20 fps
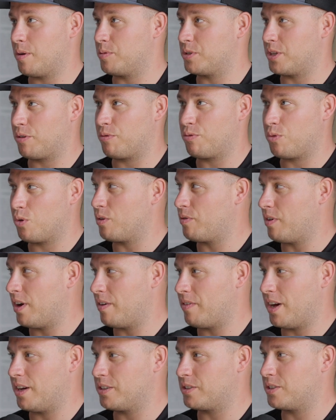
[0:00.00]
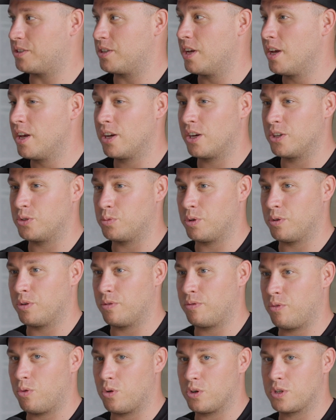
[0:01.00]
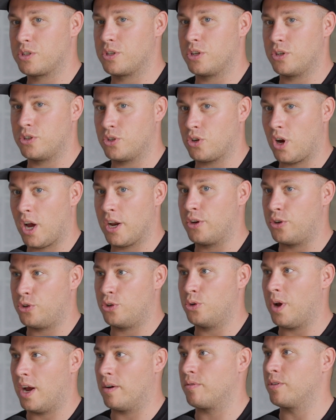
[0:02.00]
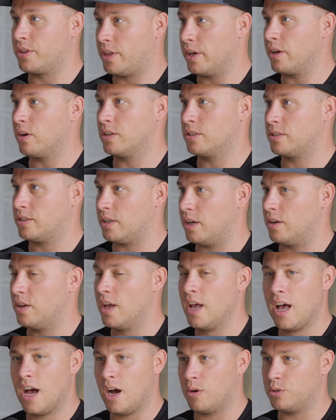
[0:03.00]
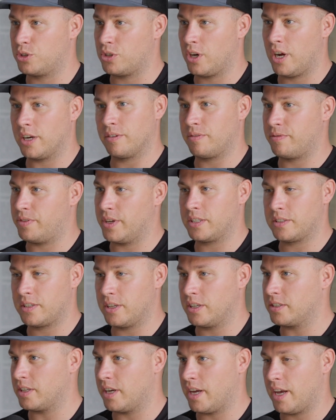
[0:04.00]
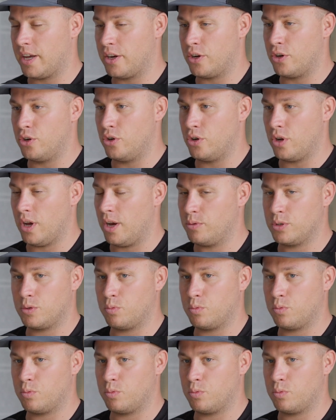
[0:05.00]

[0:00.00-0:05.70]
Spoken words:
It was, like, 4 or 5 houses because we were forced to try to do everything ourselves. I was trying to fix things that I had.